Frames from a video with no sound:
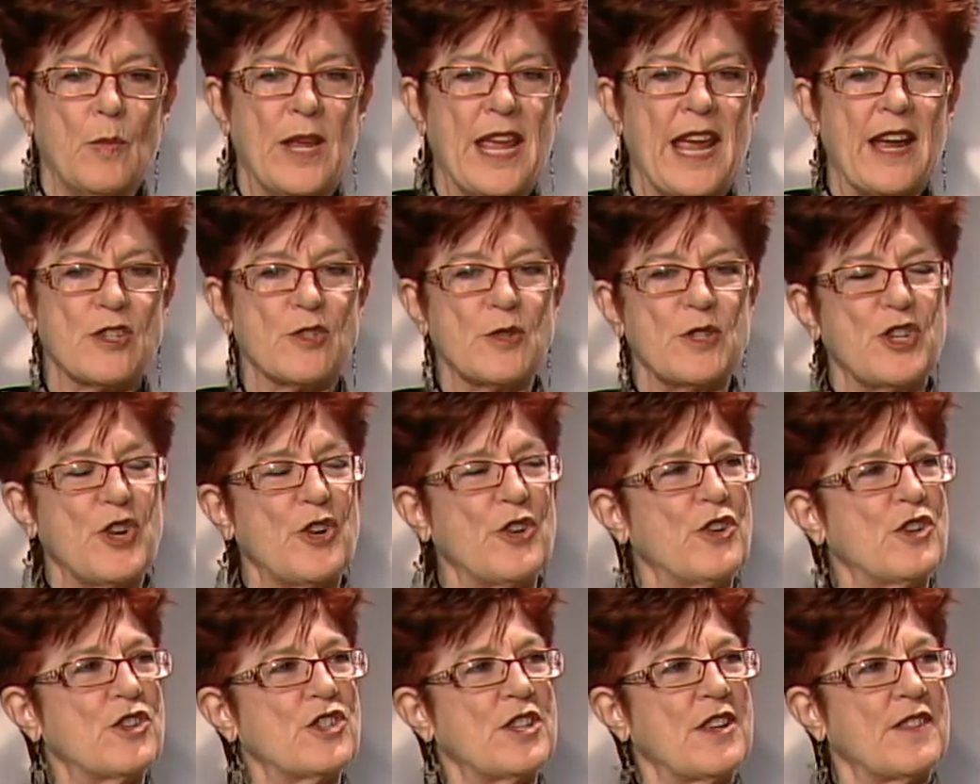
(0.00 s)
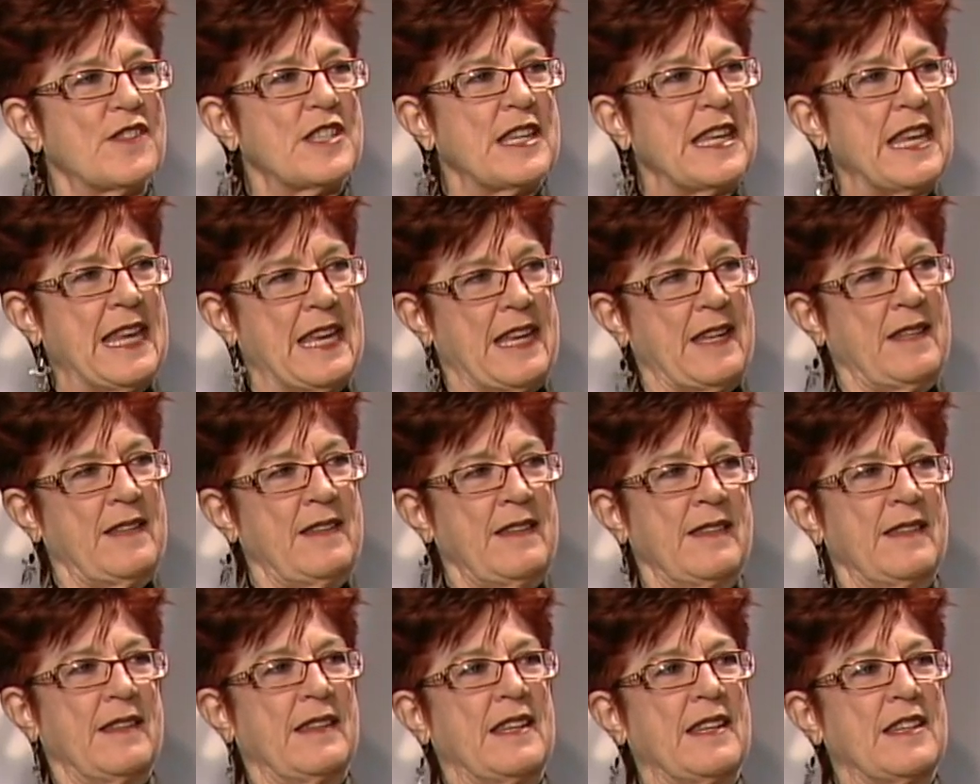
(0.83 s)
actually turned ourselves
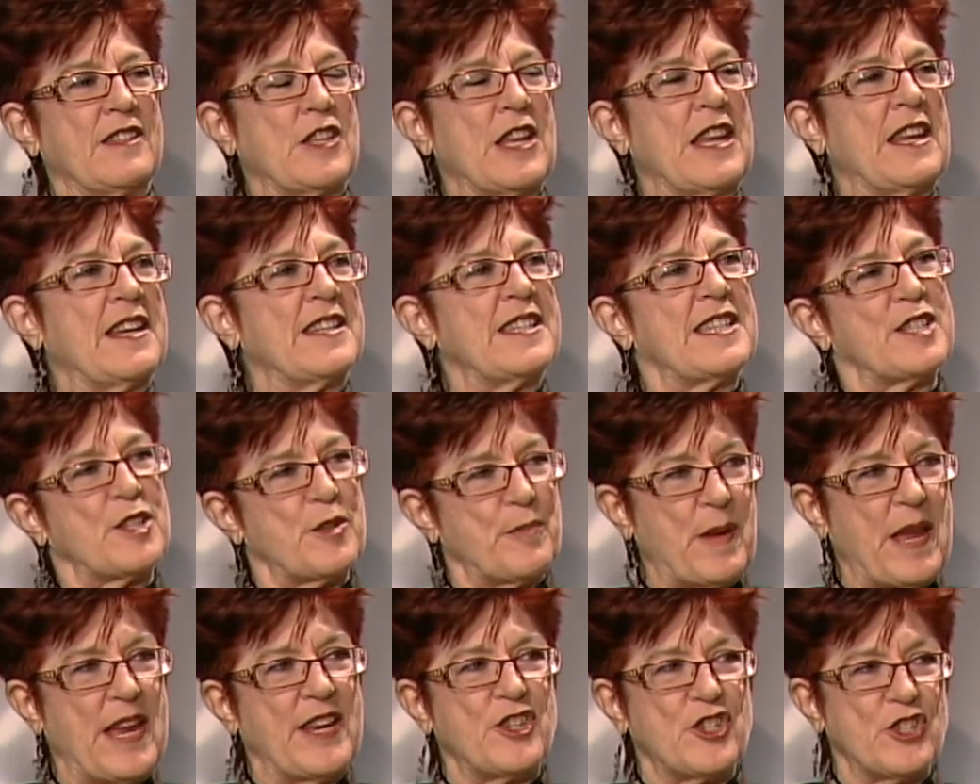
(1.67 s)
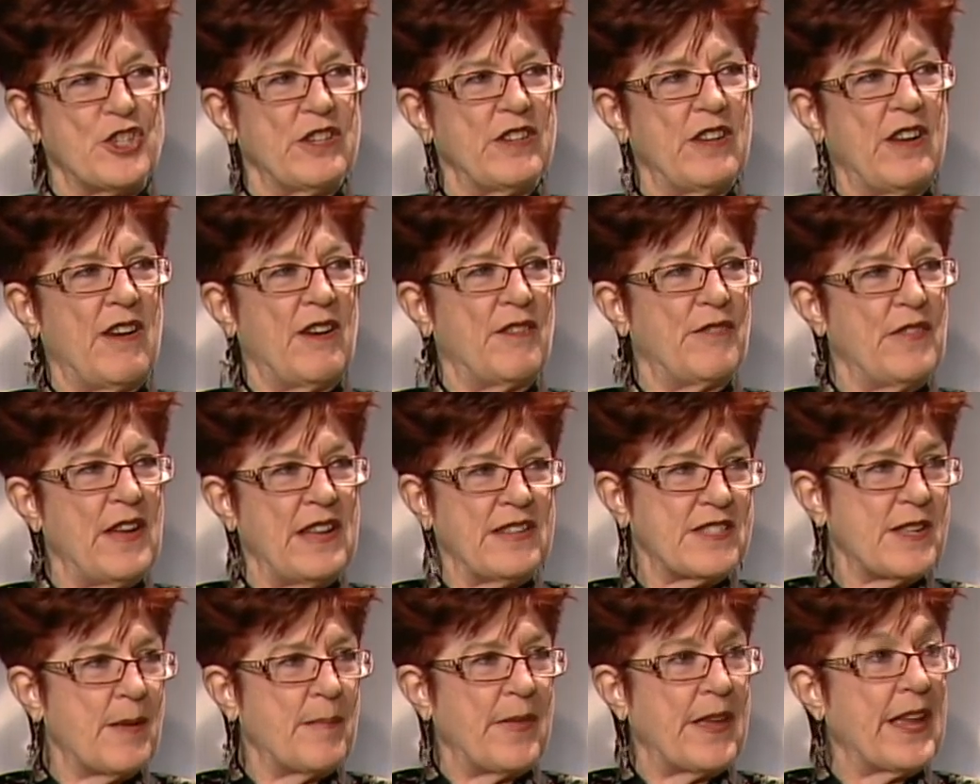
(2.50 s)
in anticipation of
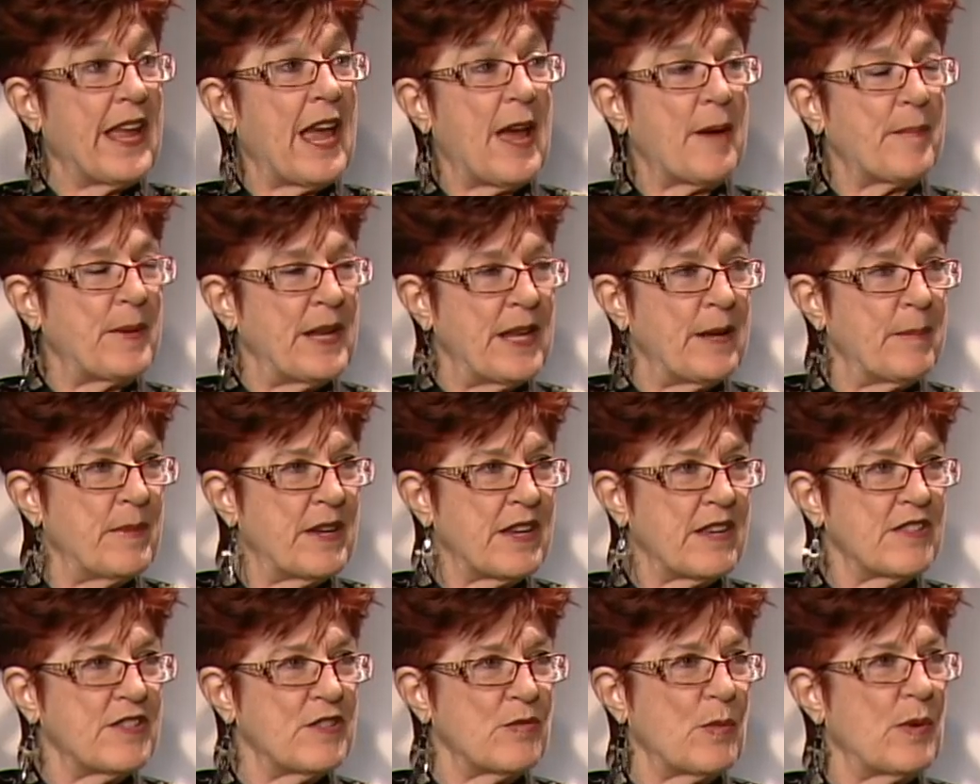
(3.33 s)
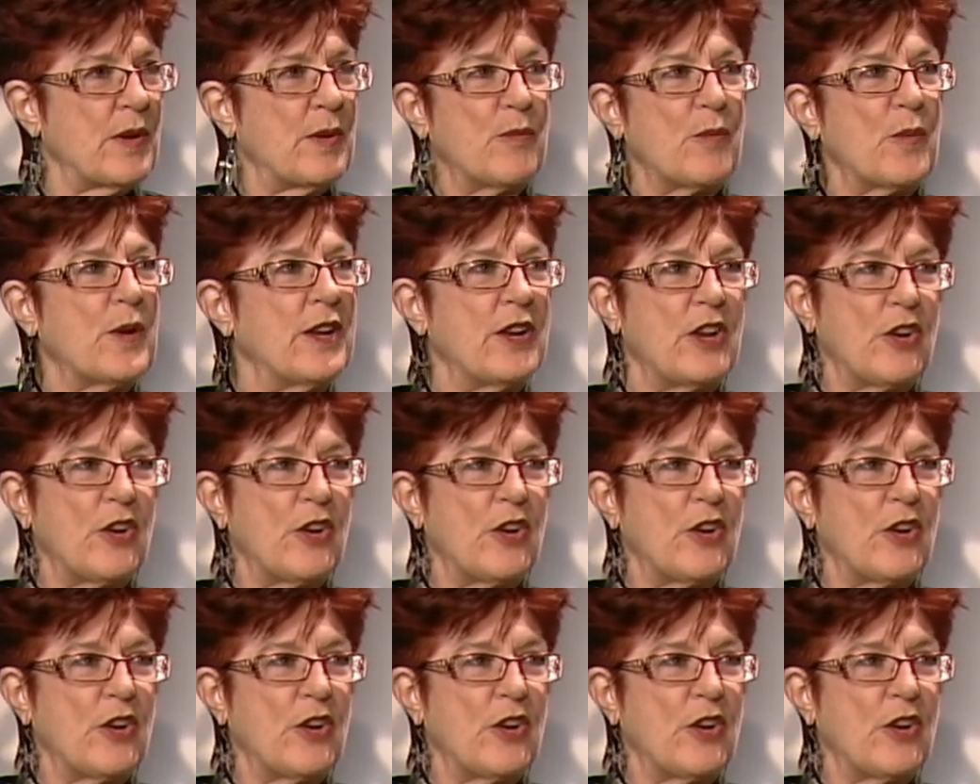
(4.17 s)
something happening, because we